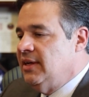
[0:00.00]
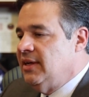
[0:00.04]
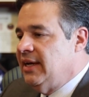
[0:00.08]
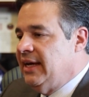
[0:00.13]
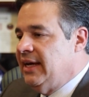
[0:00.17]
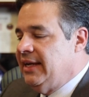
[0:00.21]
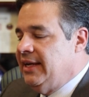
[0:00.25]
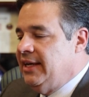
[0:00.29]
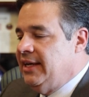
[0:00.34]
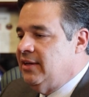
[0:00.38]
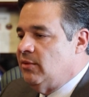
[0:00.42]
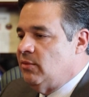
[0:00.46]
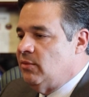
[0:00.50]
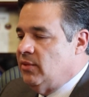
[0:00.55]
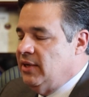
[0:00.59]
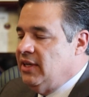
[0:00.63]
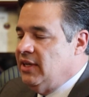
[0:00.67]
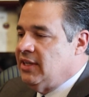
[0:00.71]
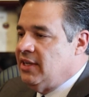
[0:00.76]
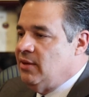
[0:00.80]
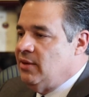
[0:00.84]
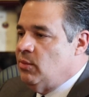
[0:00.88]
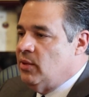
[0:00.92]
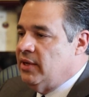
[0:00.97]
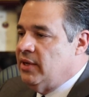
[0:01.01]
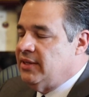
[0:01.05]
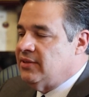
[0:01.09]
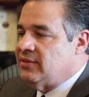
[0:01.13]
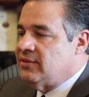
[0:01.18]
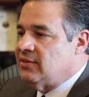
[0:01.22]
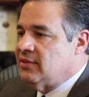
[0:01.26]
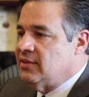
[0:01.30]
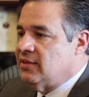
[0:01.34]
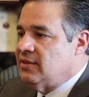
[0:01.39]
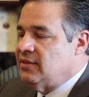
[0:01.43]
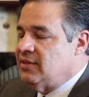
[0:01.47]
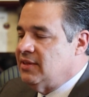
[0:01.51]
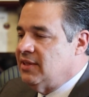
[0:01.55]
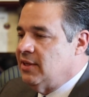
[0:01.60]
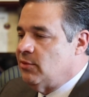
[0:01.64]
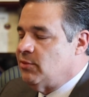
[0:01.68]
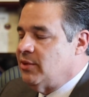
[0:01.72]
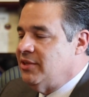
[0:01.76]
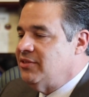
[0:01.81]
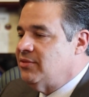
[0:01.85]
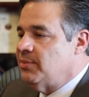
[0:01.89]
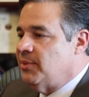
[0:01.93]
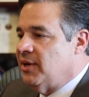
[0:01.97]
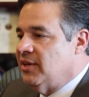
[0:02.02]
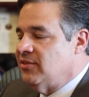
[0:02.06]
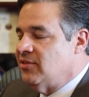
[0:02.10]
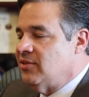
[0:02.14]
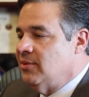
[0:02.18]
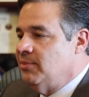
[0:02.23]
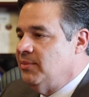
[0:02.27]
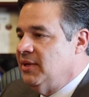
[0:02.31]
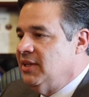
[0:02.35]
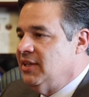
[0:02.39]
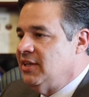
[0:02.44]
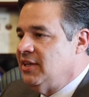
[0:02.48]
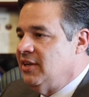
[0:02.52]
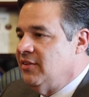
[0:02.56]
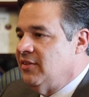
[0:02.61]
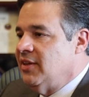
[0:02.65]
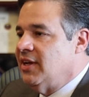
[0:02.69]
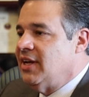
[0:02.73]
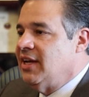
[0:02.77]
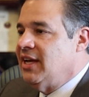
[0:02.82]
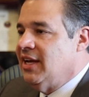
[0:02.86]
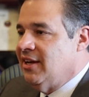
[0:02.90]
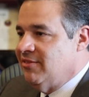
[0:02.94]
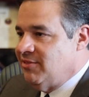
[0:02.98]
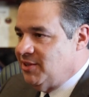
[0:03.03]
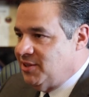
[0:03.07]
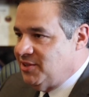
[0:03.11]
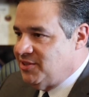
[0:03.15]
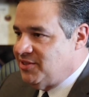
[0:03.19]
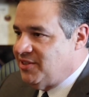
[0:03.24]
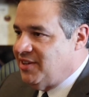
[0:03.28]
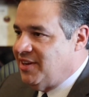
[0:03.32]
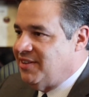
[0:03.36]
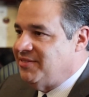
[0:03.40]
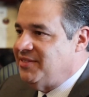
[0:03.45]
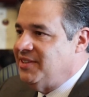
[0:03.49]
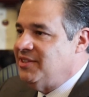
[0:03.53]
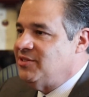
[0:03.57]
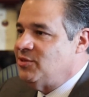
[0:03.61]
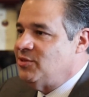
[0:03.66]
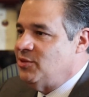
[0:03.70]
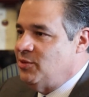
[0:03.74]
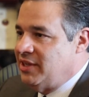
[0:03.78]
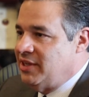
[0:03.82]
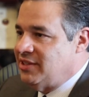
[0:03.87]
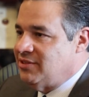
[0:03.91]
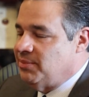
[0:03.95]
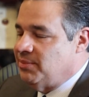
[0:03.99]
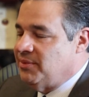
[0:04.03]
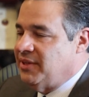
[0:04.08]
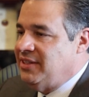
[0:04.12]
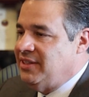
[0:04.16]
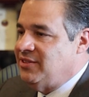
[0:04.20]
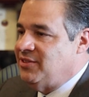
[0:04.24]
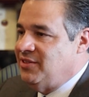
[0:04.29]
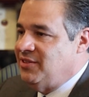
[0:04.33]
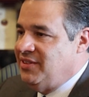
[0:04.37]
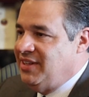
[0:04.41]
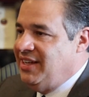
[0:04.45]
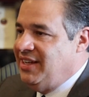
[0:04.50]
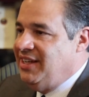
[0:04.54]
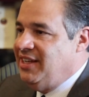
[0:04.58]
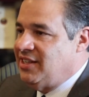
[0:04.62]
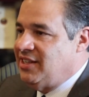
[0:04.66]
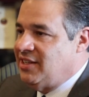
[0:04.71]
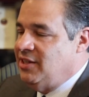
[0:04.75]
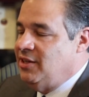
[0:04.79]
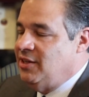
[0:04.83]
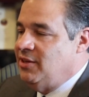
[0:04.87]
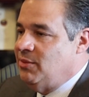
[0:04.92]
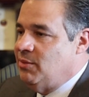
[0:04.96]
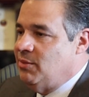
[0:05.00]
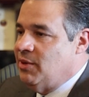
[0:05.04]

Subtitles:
and it really was the responsibility of the governor's office to explain to DEQ